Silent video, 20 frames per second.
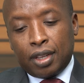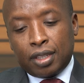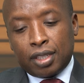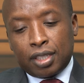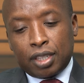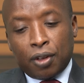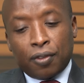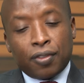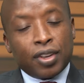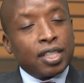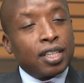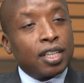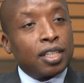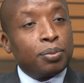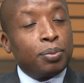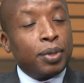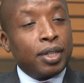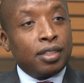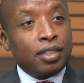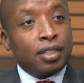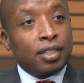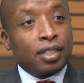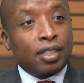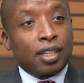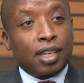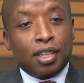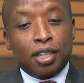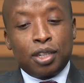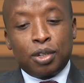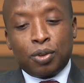Self-assessment,
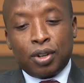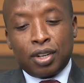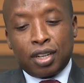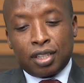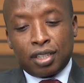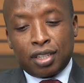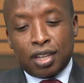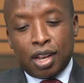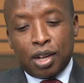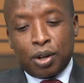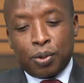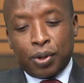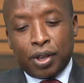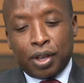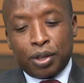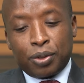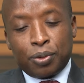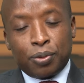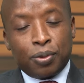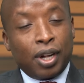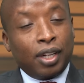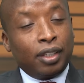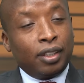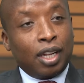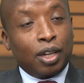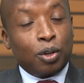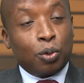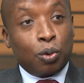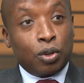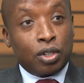getting to understand where you are
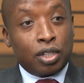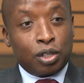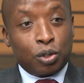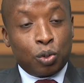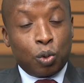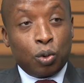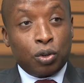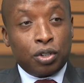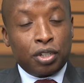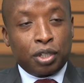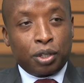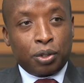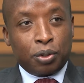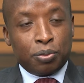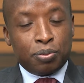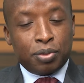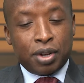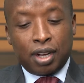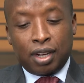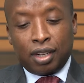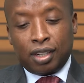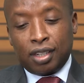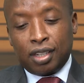and mm-hmm. what is holding you back.